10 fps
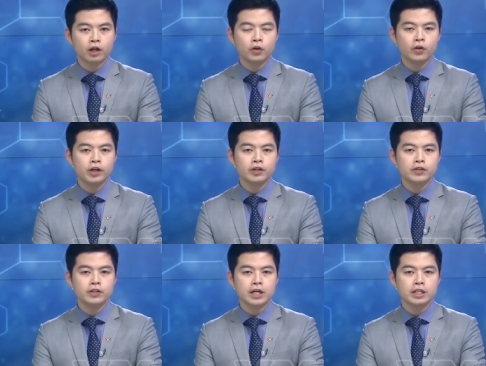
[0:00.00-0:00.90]
According
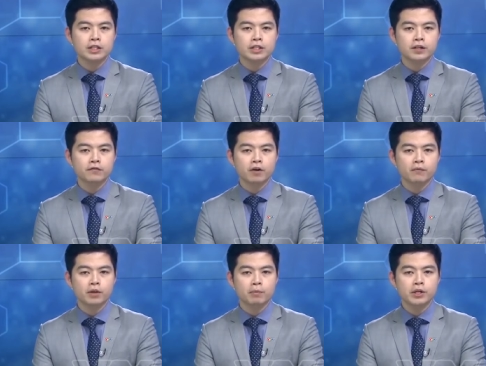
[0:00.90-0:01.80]
to statistics
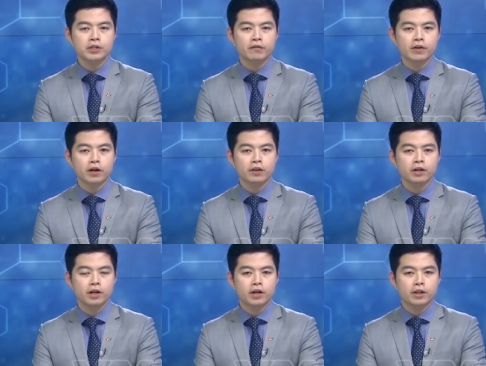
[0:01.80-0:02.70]
from the Ministry of
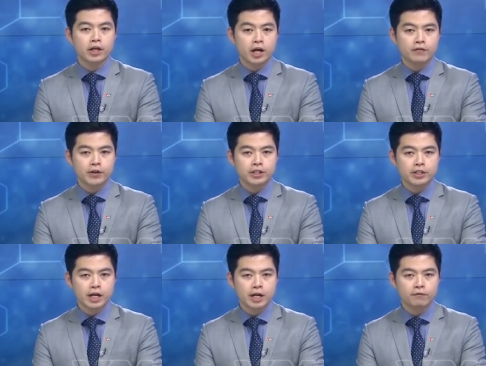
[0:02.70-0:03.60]
Health, the
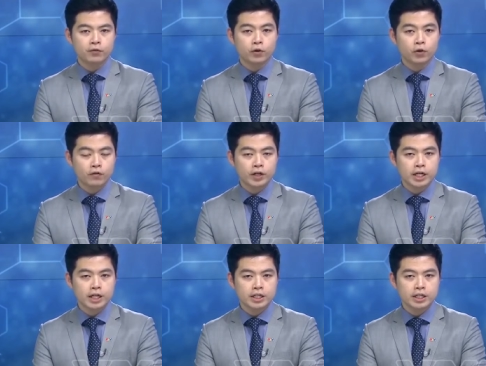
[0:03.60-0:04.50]
average time for
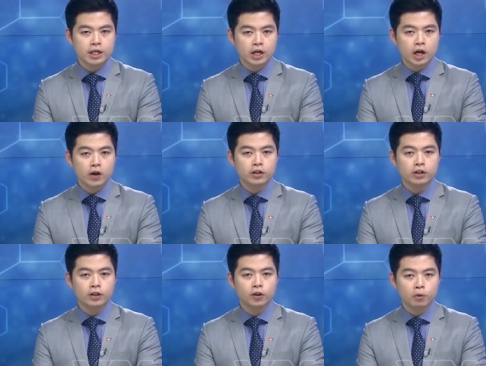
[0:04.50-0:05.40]
COVID-19
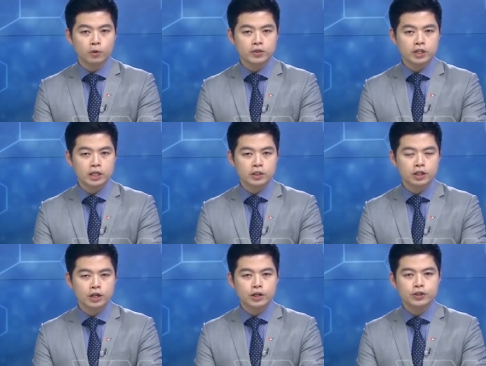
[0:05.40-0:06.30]
on a global
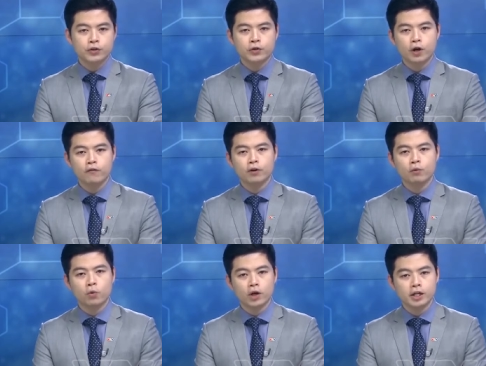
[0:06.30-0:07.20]
scale to grow
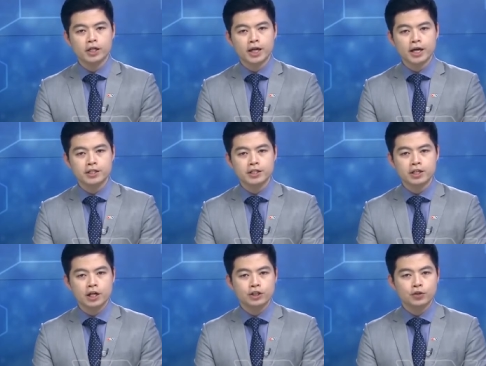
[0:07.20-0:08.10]
from 100
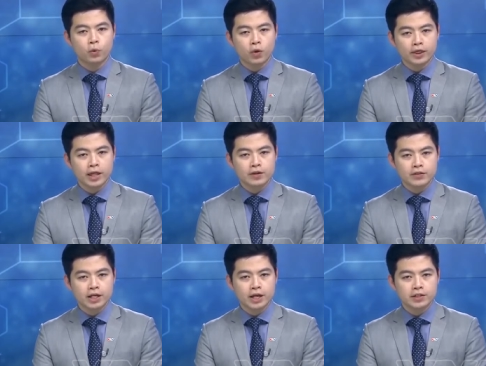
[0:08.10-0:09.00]
cases to
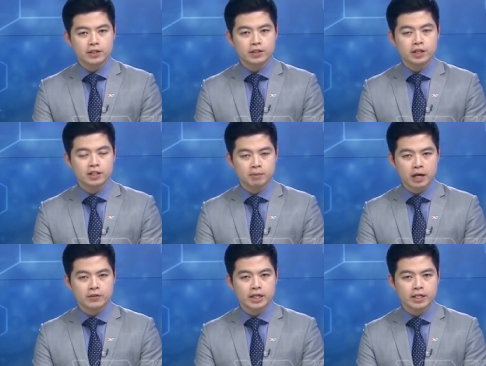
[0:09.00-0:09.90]
1,000 cases is
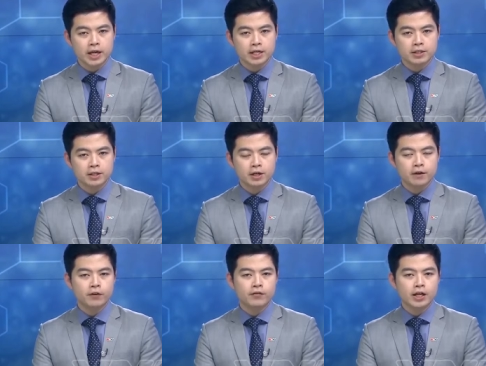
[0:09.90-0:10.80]
about 10 days.
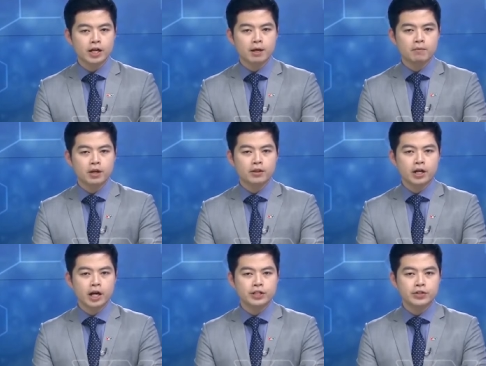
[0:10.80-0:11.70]
For Vietnam,
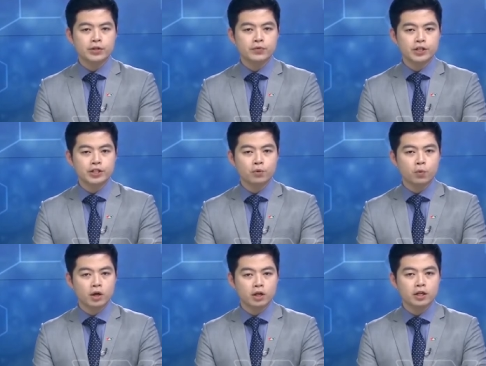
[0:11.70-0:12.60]
the country reached
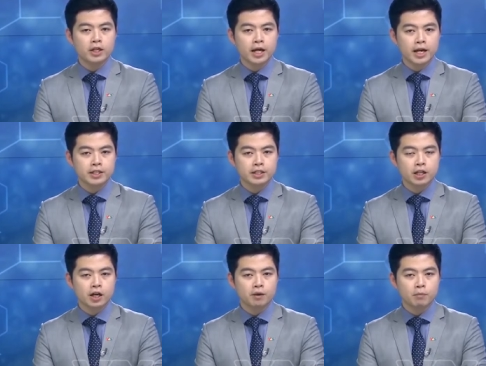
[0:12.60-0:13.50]
100
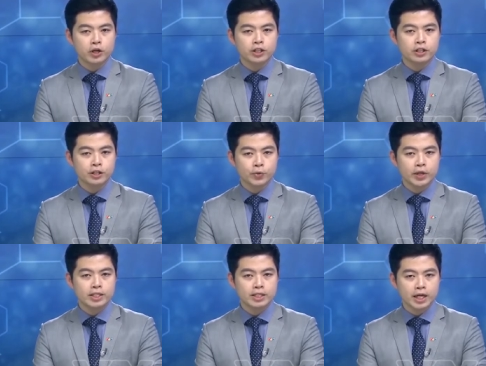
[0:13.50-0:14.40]
cases on March the
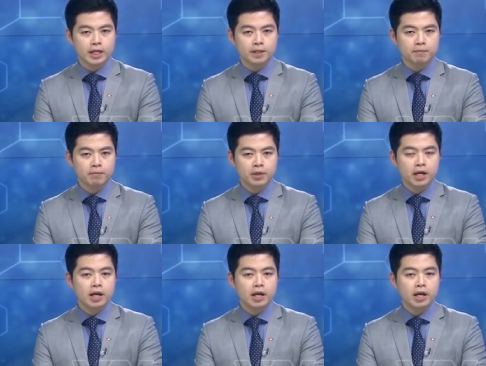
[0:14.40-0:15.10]
22nd.